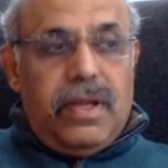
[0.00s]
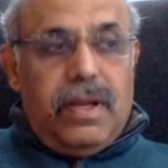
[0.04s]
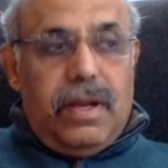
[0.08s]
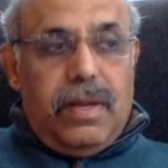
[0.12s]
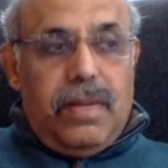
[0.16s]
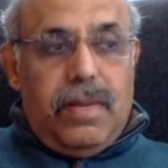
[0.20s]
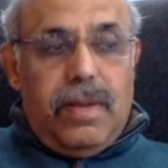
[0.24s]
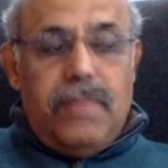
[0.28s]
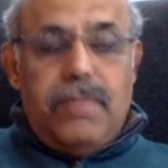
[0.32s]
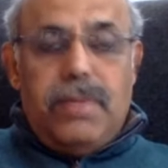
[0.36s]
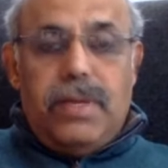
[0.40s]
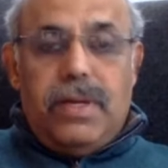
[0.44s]

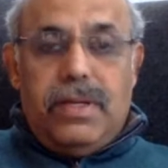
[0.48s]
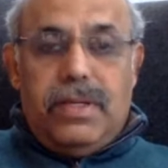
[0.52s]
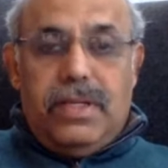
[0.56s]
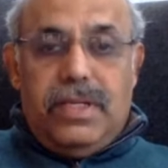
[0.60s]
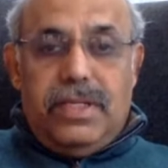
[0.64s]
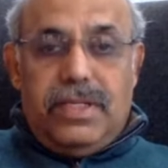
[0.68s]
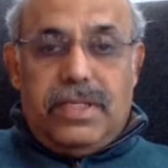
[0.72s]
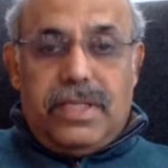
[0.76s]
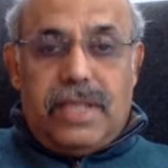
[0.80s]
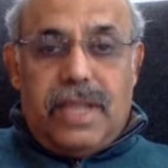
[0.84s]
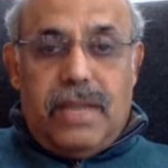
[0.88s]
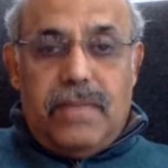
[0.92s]
Remember,
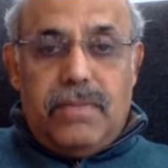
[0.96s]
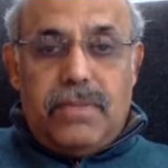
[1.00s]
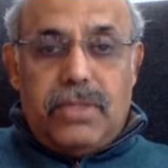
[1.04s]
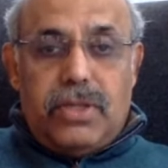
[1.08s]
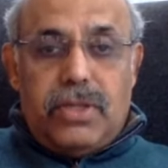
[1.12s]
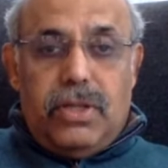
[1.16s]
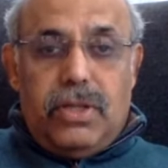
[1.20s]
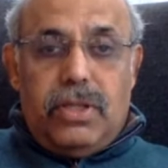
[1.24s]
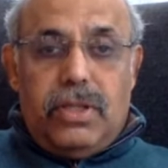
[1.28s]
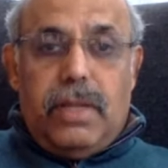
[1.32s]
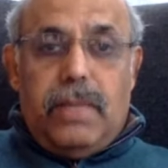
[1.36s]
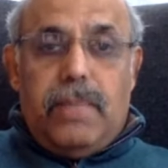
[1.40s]
this comes
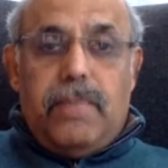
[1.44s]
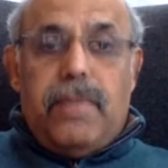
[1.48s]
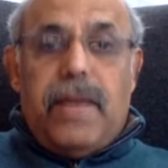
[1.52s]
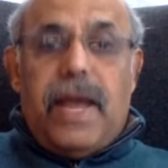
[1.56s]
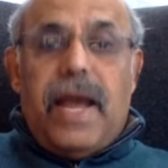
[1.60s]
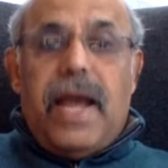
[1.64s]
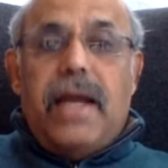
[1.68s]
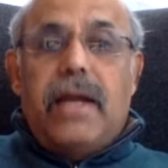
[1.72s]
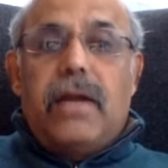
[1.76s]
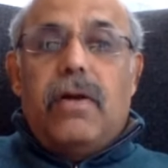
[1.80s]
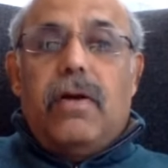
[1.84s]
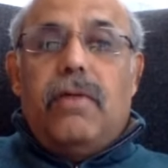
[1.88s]
on the
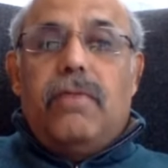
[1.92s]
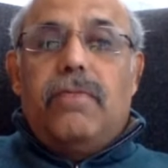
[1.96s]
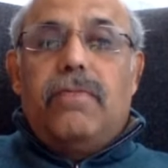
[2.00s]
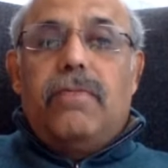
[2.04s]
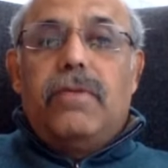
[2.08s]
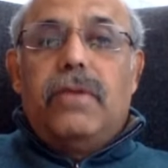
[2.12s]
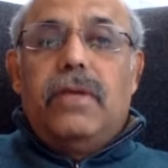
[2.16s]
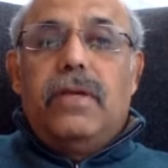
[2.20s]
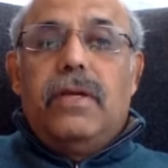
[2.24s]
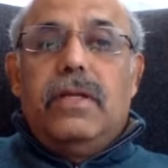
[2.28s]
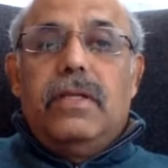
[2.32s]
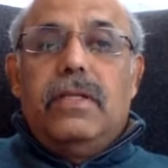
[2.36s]
back of
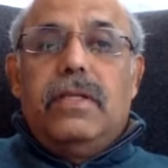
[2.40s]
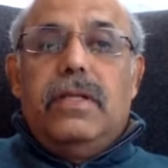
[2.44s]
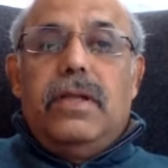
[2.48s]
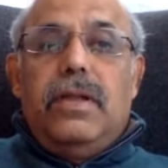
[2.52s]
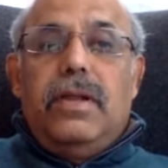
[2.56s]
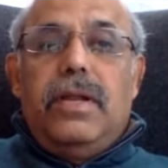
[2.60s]
the